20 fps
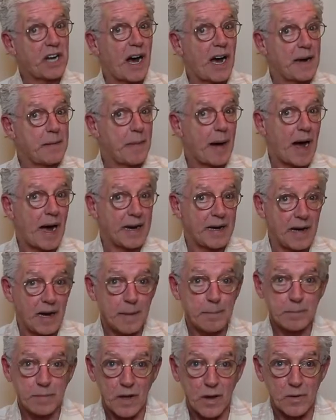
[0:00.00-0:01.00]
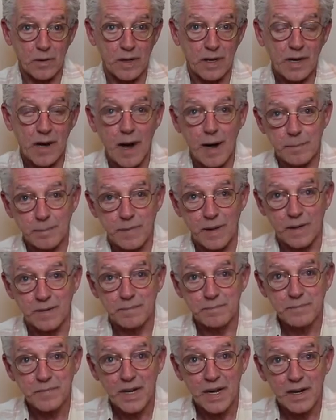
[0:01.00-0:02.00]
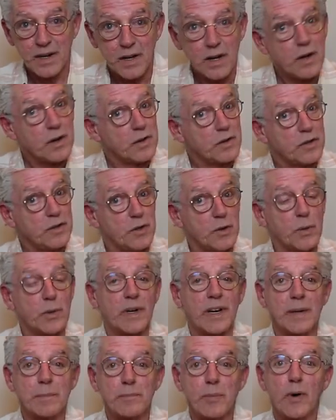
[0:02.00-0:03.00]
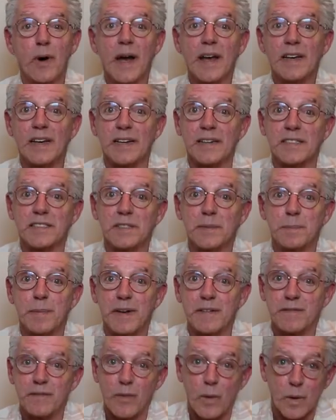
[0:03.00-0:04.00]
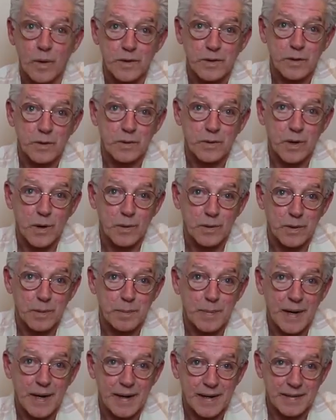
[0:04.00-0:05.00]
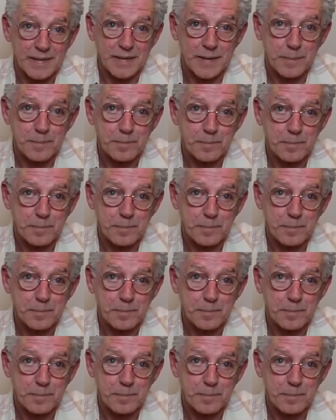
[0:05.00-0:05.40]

time I upload a Compline, you can pray it before you go to bed.